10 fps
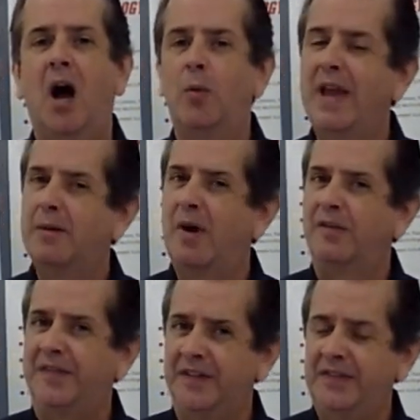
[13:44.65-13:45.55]
Uh, we had
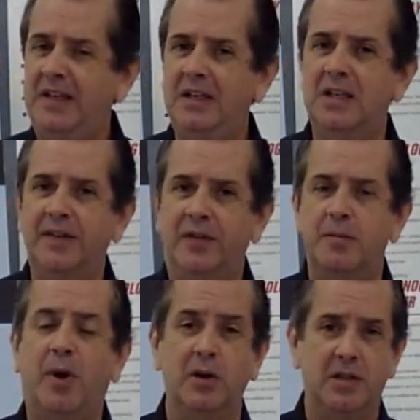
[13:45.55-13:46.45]
about fifteen
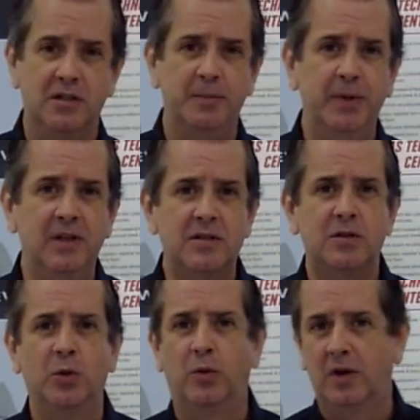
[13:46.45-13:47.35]
different
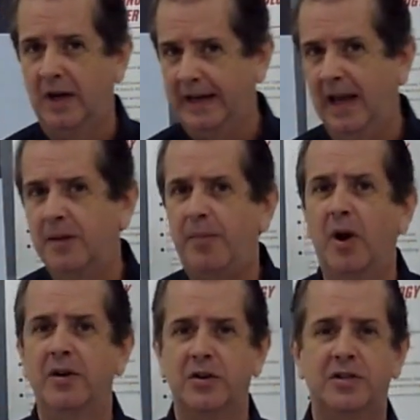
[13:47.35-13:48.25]
participants who were, again,
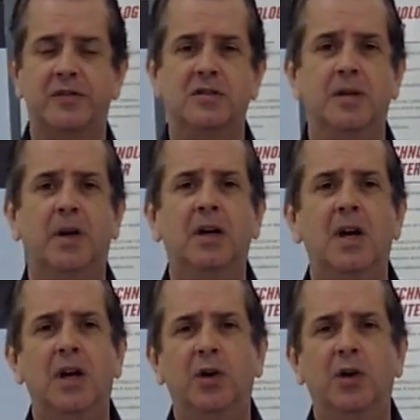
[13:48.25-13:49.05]
partners of SEMA,